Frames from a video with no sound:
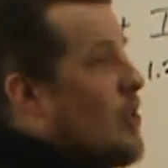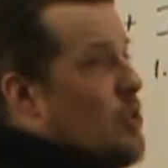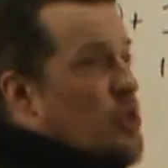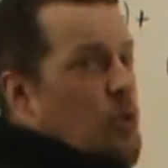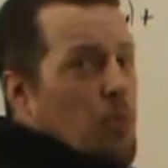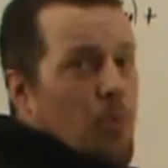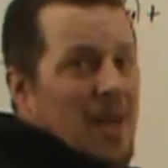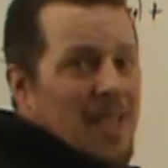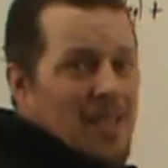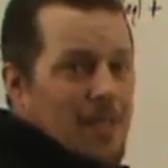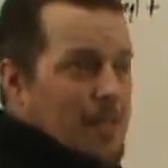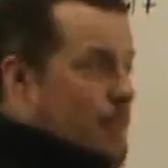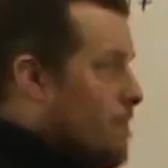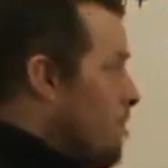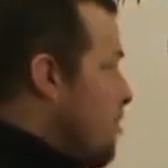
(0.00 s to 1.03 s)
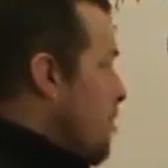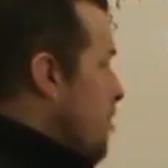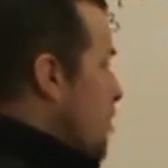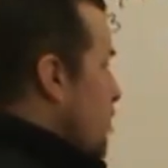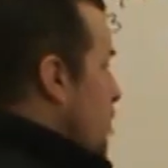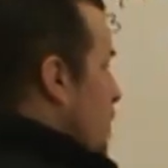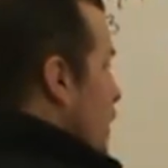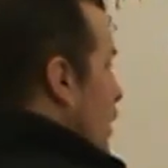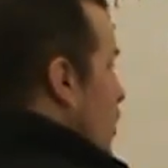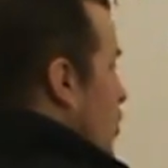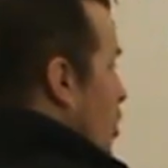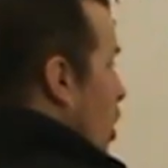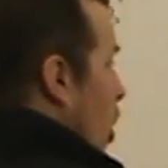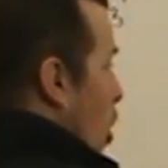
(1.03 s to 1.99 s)
2 minutes.
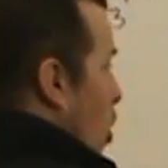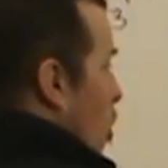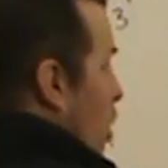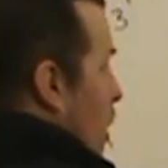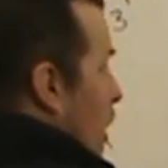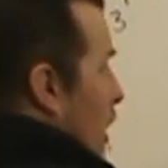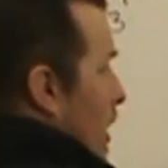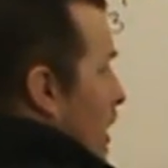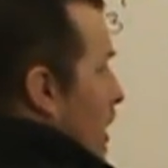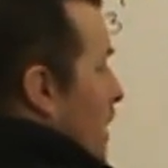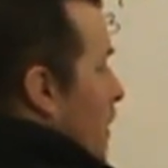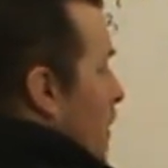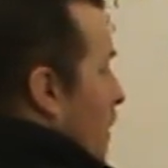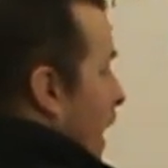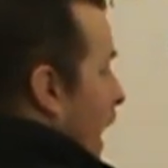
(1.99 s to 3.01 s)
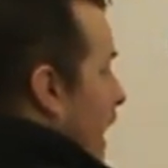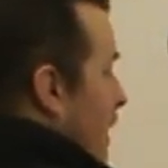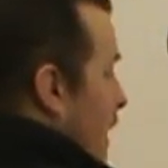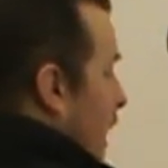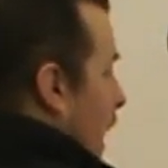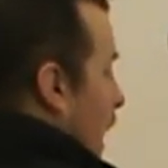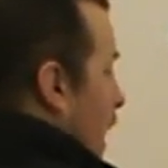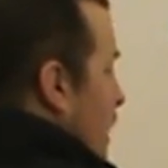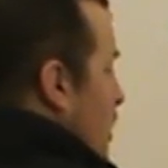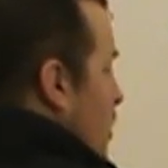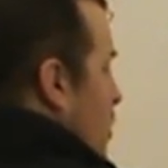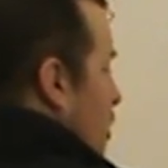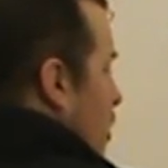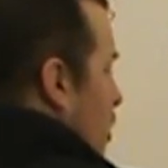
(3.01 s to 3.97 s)
So in that
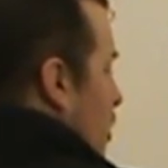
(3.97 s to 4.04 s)
case,